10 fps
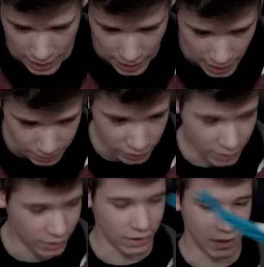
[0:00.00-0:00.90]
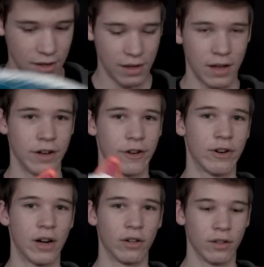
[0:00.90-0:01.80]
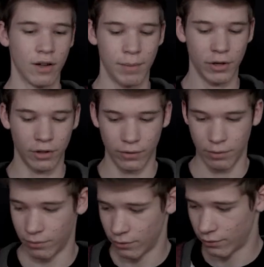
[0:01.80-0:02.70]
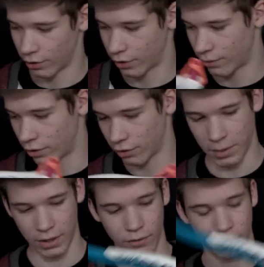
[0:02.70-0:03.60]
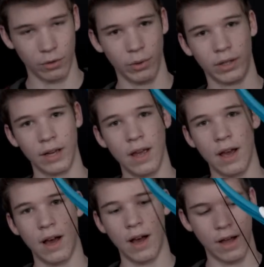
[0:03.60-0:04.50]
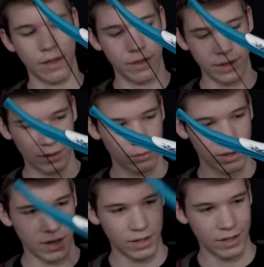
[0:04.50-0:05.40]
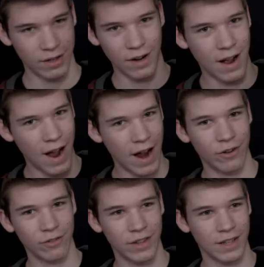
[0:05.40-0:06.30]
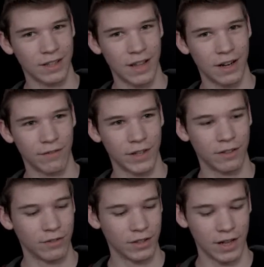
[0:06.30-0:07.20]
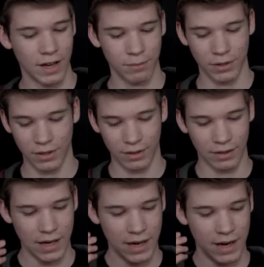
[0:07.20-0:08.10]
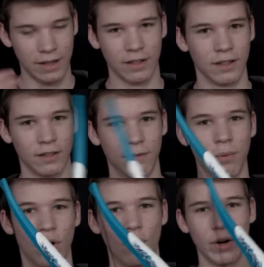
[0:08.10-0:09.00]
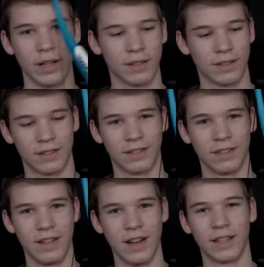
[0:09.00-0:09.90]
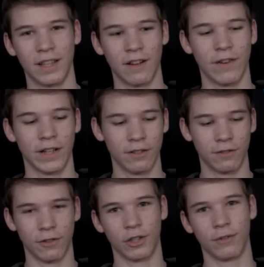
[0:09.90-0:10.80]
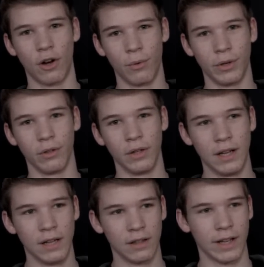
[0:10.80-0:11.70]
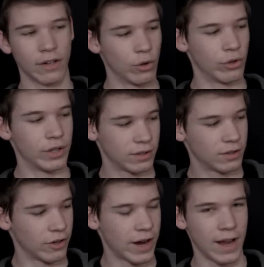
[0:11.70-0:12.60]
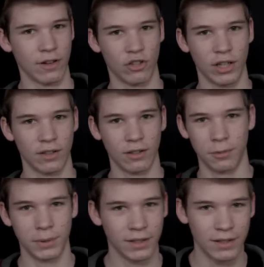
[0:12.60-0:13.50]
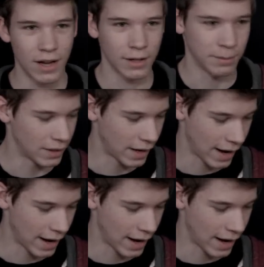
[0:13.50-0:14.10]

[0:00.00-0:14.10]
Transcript: uh, I'm just gonna narrow out a bunch of them. First of all, just make it really quick. Uh, this gun here, I don't think it's that effective in game just because it's a bow and it's not that effective. First of all, when you let go of this, your hand shakes a little bit. It's not gonna be that